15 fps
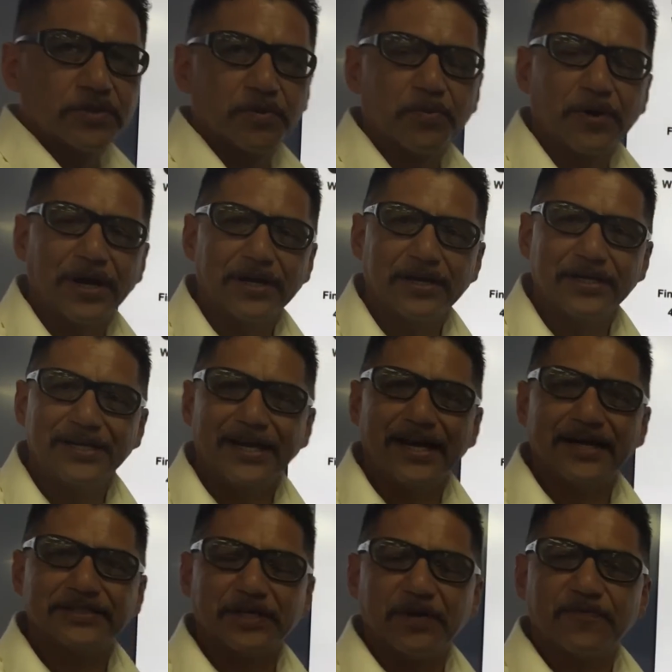to write it
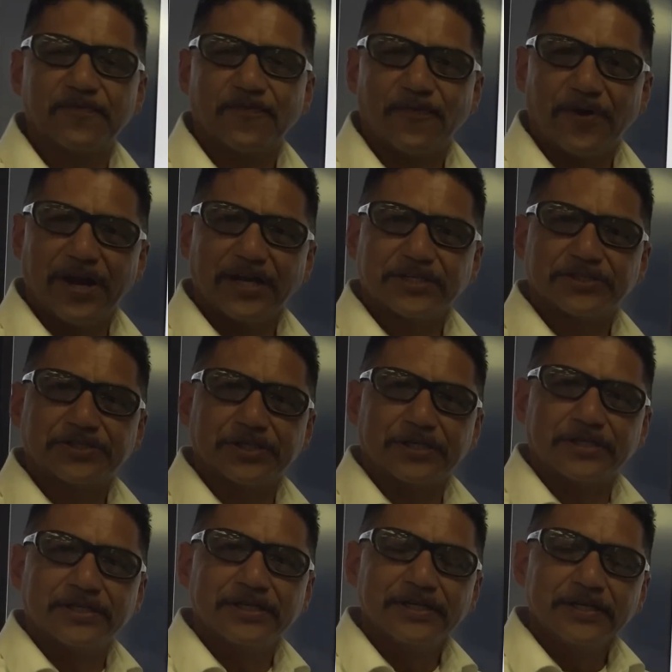as a
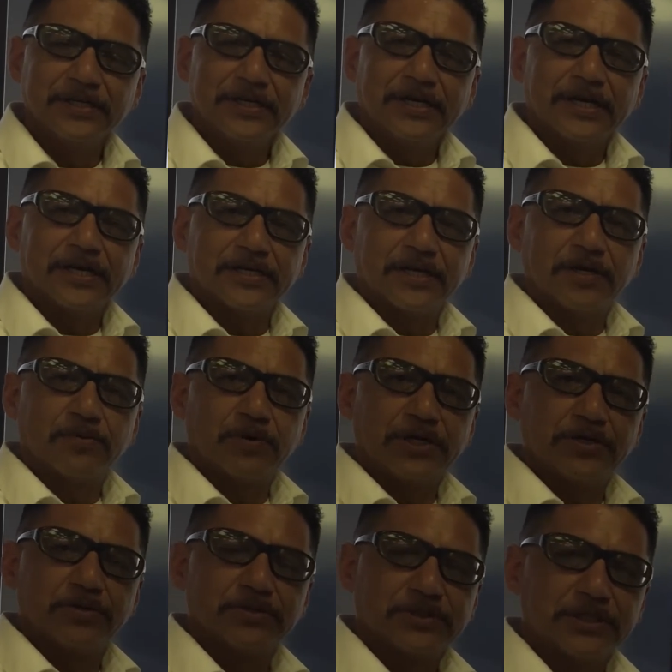fraction and then
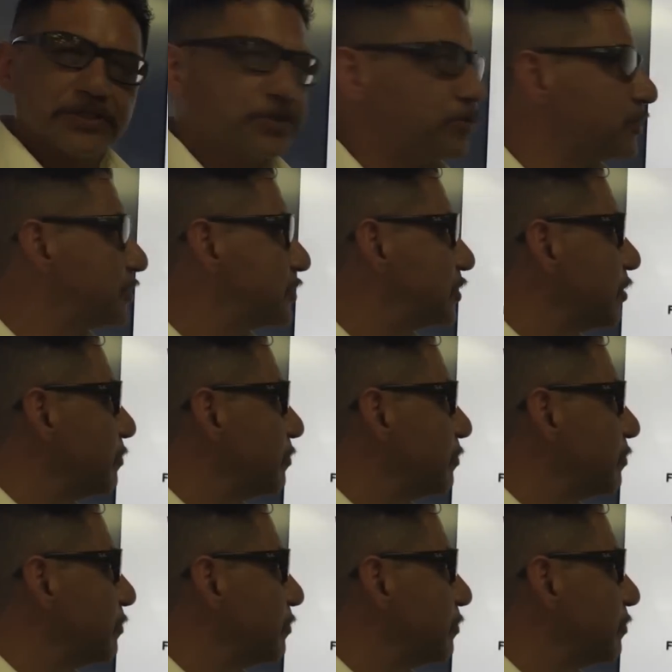reduce it to its